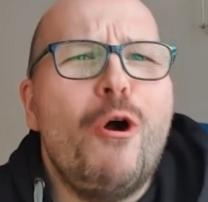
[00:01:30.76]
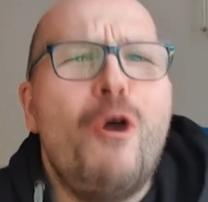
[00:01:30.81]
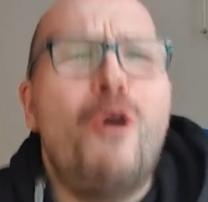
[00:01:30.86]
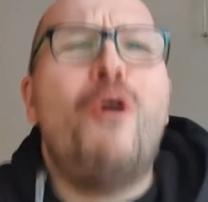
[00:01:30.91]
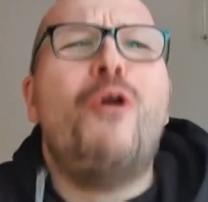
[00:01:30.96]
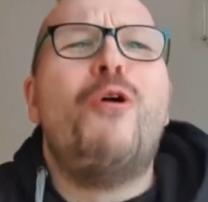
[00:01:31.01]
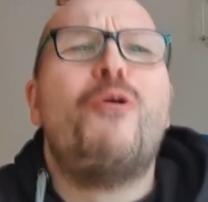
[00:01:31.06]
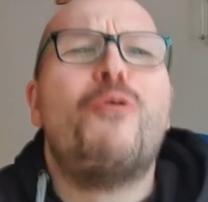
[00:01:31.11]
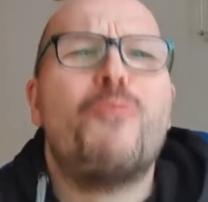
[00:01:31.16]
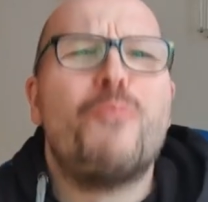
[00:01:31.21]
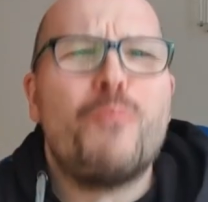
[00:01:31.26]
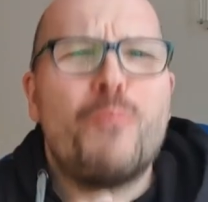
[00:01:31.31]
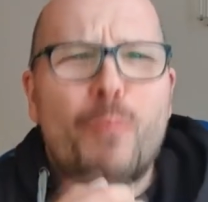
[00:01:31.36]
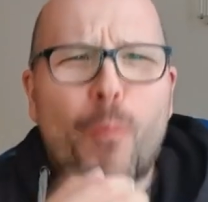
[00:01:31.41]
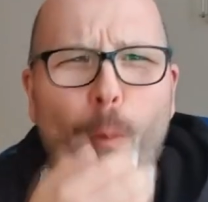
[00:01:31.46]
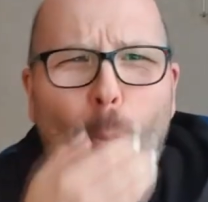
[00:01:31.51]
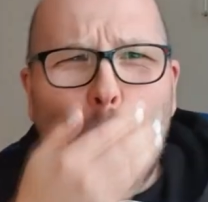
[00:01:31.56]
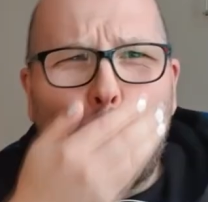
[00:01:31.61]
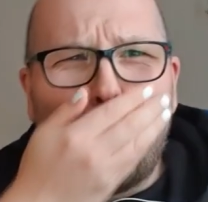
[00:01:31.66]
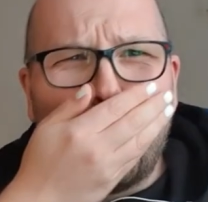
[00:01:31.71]

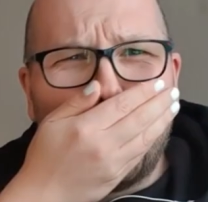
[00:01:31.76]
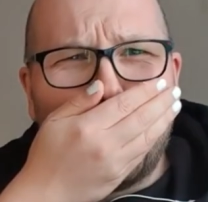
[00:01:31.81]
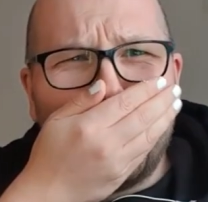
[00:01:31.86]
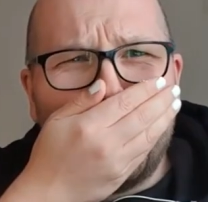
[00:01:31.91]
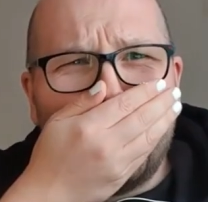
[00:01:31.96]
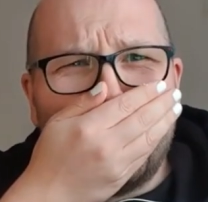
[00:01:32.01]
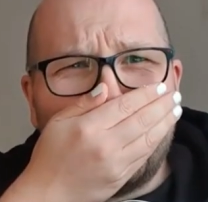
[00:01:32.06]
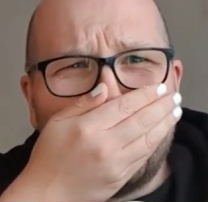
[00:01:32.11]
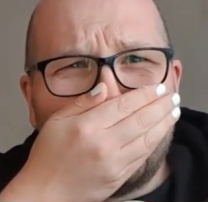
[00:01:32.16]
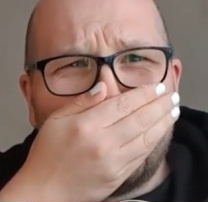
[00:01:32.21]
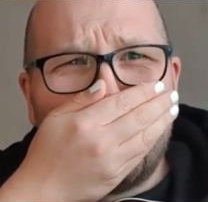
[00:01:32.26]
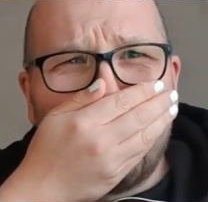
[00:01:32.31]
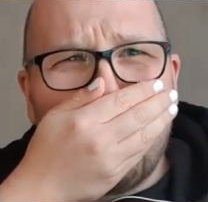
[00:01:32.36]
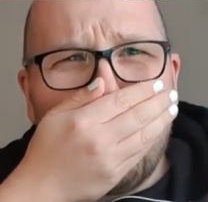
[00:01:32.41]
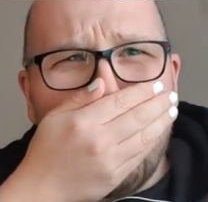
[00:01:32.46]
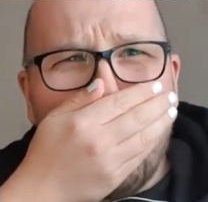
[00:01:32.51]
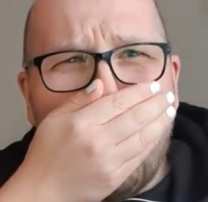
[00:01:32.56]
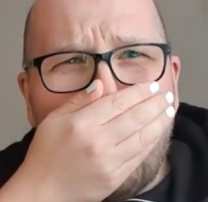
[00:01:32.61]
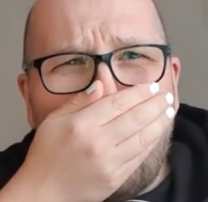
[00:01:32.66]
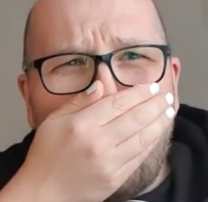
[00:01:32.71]

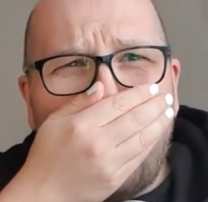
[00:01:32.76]
(silence)